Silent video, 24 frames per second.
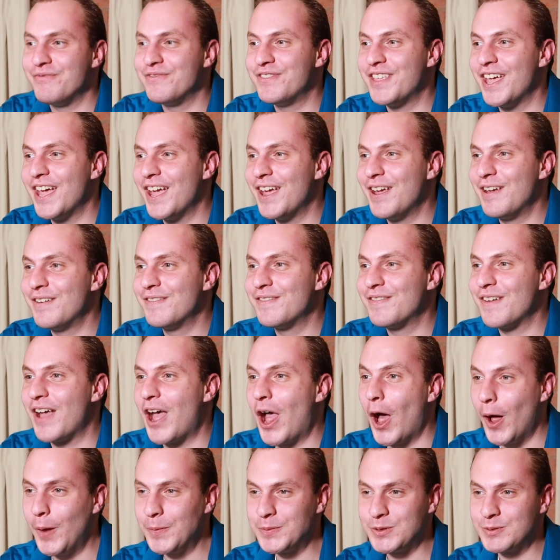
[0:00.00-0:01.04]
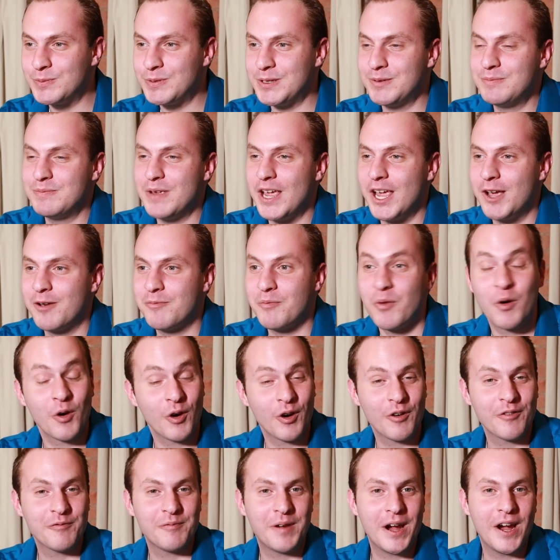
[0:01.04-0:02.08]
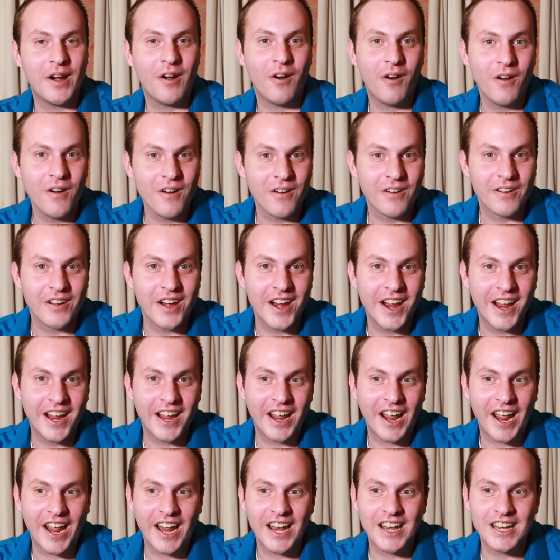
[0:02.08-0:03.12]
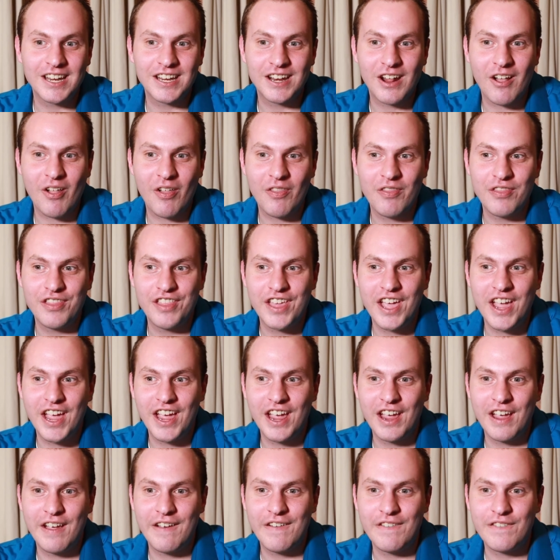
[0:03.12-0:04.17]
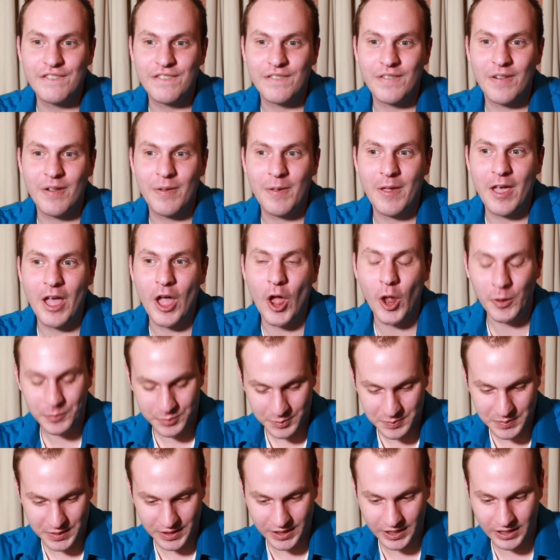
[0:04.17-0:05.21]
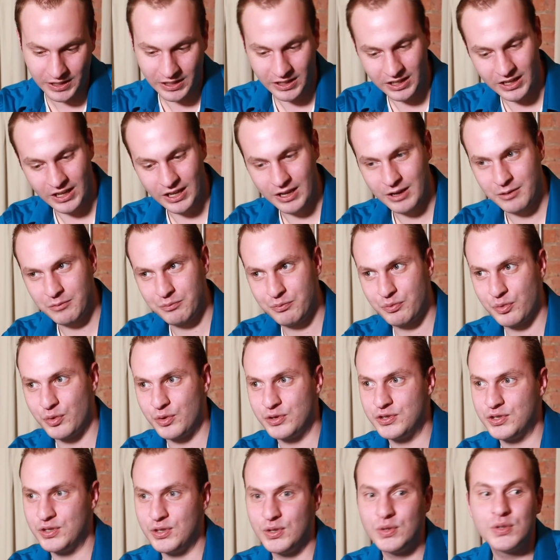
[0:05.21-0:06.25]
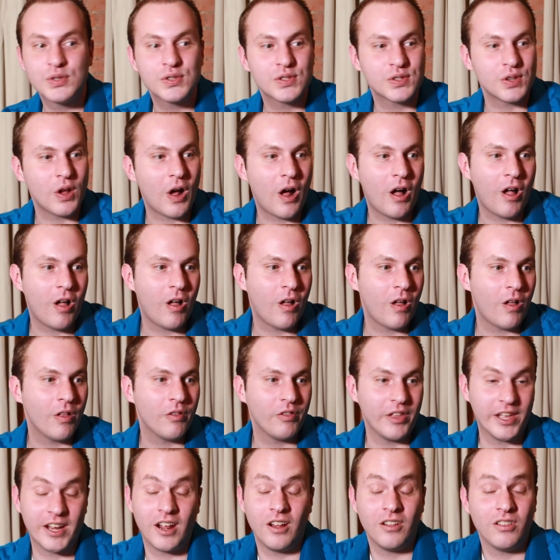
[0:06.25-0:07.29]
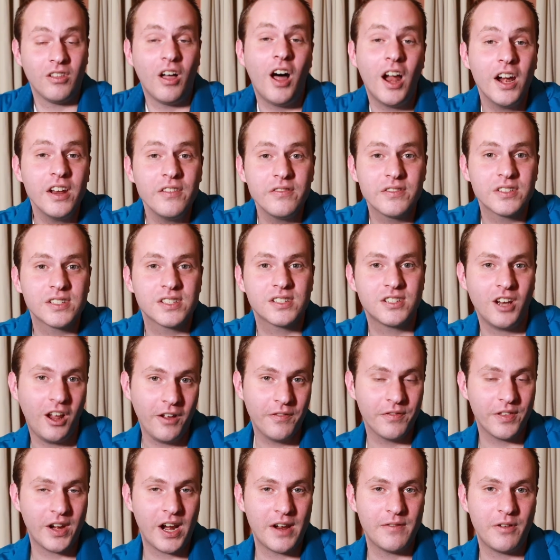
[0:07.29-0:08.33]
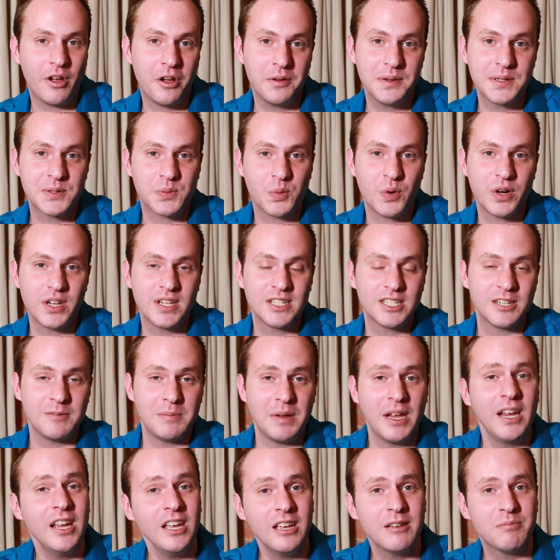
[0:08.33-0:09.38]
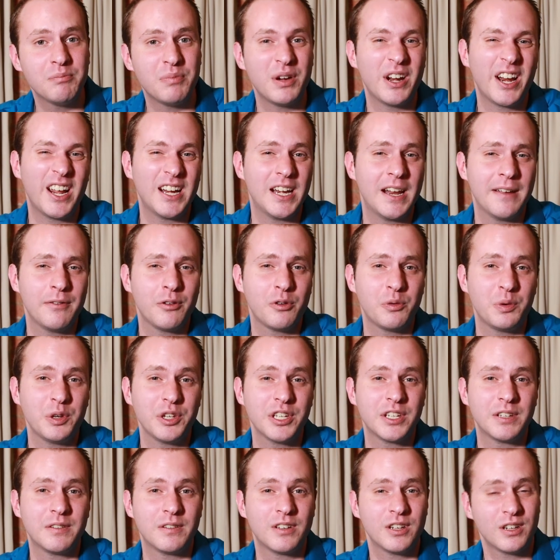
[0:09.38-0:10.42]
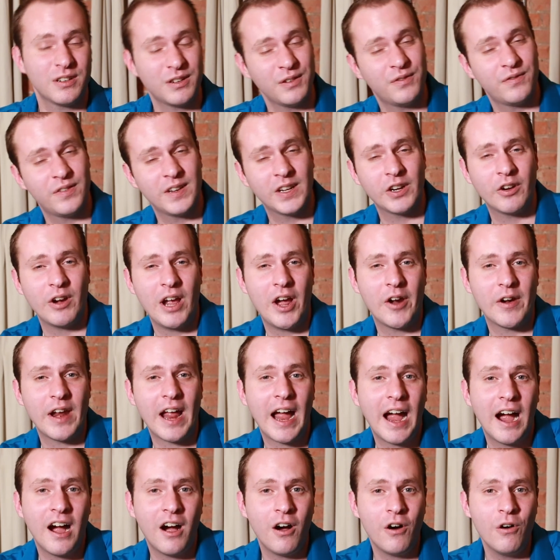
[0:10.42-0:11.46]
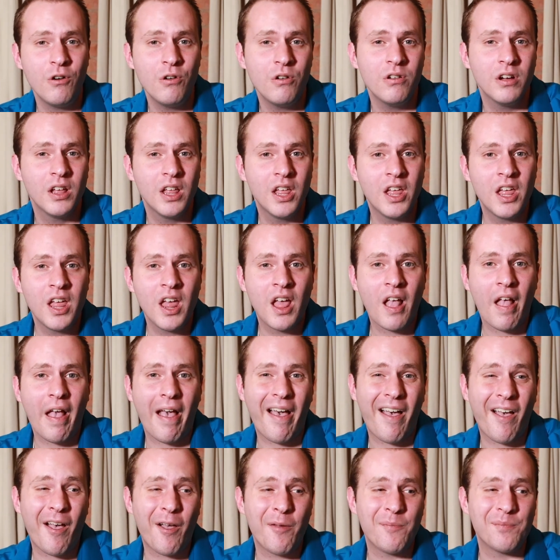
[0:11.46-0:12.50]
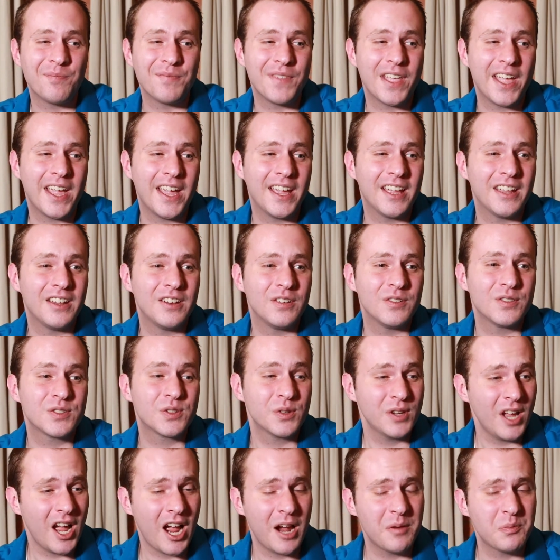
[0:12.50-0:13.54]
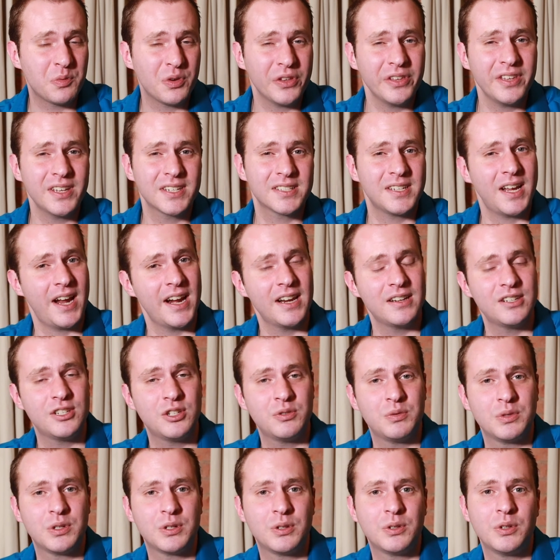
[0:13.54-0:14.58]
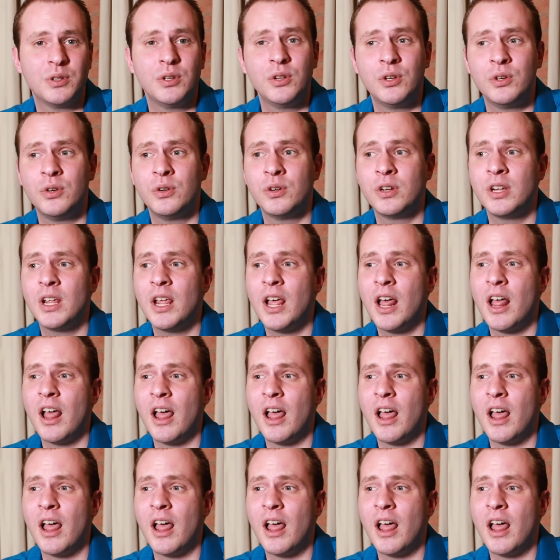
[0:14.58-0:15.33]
they've helped me make more of my art, and they've helped me produce all, like a lot of the stuff that I've always wanted to make, but I never really could figure out how. And so yeah, I'm really excited to include